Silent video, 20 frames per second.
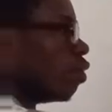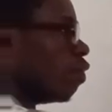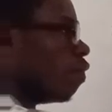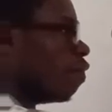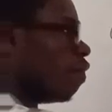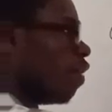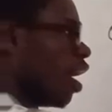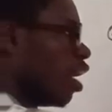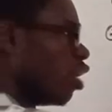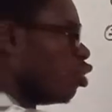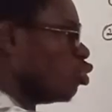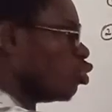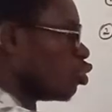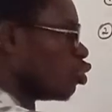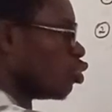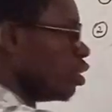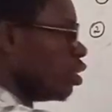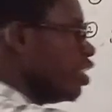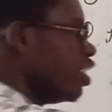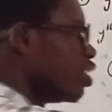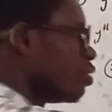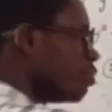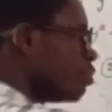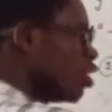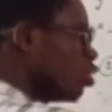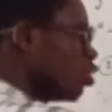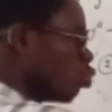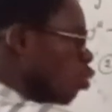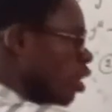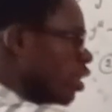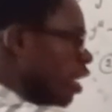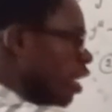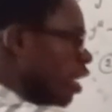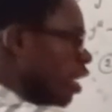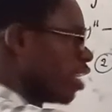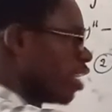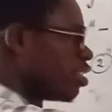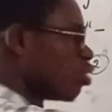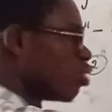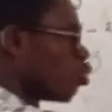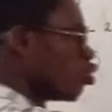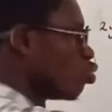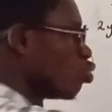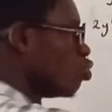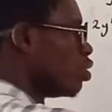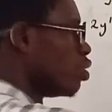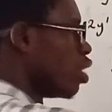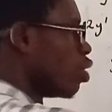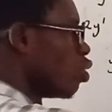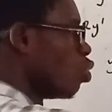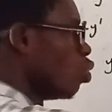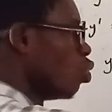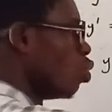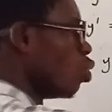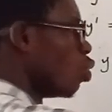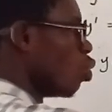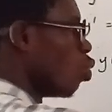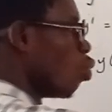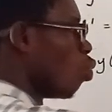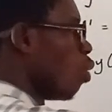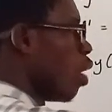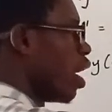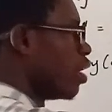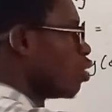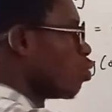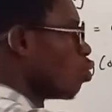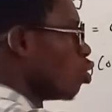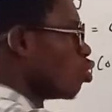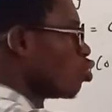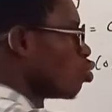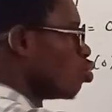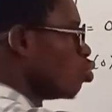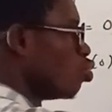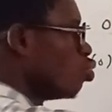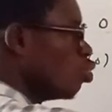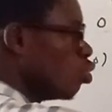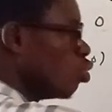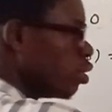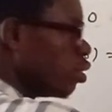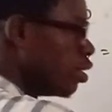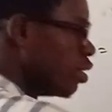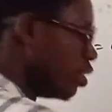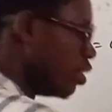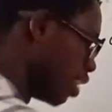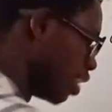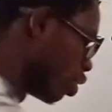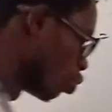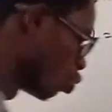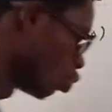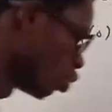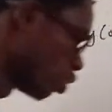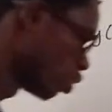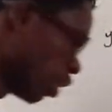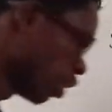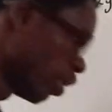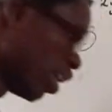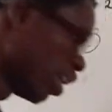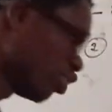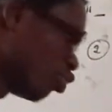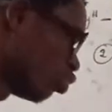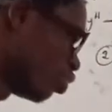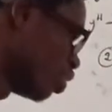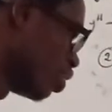values, it means when x equals to 0, y equals to 0. Now let's use